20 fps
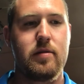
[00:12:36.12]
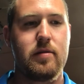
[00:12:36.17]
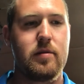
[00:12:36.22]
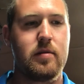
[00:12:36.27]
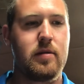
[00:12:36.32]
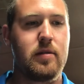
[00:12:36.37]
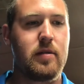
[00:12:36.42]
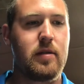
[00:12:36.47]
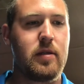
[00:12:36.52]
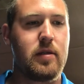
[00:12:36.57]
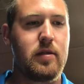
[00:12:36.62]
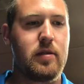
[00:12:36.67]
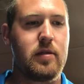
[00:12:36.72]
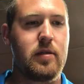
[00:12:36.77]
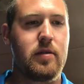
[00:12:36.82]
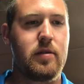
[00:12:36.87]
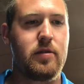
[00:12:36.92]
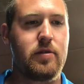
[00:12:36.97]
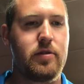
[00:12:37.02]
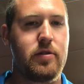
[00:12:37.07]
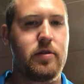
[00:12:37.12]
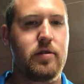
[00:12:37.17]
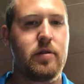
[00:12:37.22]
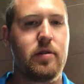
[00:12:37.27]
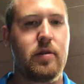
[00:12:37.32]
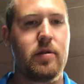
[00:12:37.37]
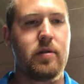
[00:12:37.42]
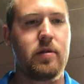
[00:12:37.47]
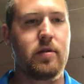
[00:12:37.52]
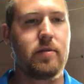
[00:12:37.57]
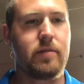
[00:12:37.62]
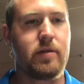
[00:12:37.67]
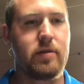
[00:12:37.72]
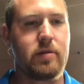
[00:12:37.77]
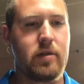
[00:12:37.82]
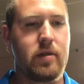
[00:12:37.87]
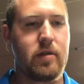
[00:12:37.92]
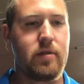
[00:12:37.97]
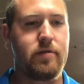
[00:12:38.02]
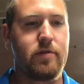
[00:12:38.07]
And that should about
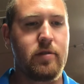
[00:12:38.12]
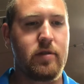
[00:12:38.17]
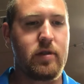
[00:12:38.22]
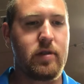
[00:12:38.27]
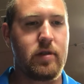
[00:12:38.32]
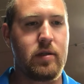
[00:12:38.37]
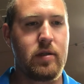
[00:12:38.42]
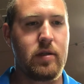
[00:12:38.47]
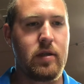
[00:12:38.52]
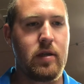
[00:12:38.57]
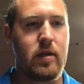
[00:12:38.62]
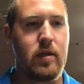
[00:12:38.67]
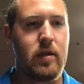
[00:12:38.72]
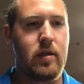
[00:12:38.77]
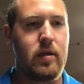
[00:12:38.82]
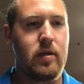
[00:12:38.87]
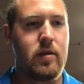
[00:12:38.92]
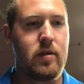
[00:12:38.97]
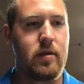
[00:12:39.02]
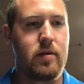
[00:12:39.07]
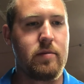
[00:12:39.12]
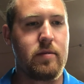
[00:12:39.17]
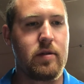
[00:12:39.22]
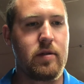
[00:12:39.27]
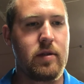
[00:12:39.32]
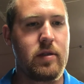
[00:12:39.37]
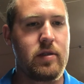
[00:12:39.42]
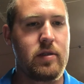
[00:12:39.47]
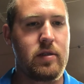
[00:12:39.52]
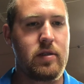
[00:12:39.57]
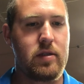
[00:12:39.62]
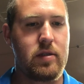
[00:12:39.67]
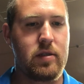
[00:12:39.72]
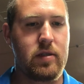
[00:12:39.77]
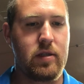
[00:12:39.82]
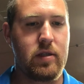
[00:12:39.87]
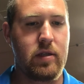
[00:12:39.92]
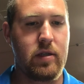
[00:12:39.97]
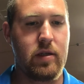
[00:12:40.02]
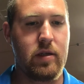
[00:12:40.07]
cover it. And the last
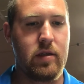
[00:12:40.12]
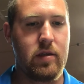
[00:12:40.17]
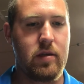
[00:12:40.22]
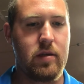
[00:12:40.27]
thing